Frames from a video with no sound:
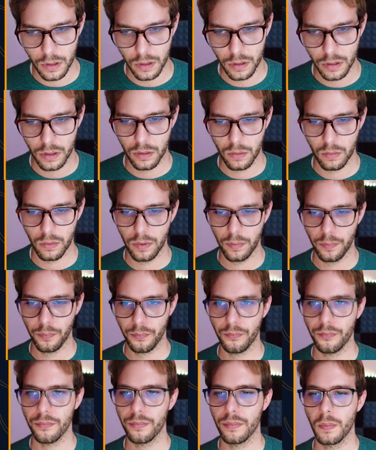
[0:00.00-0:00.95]
This one.
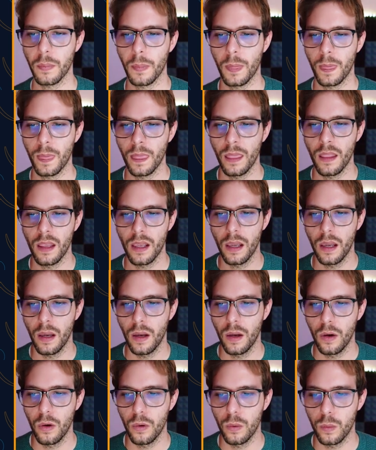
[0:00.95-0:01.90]

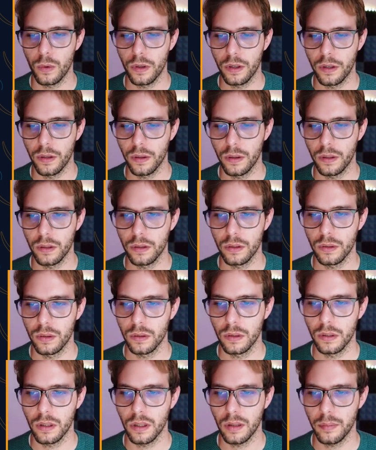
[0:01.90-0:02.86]
We're going
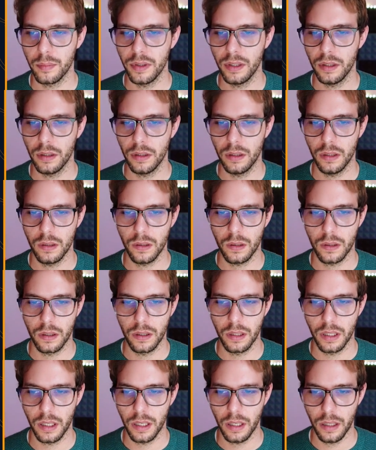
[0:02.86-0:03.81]
to copy the ARN
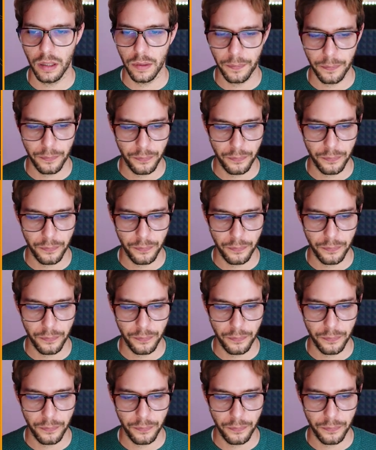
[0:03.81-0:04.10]
again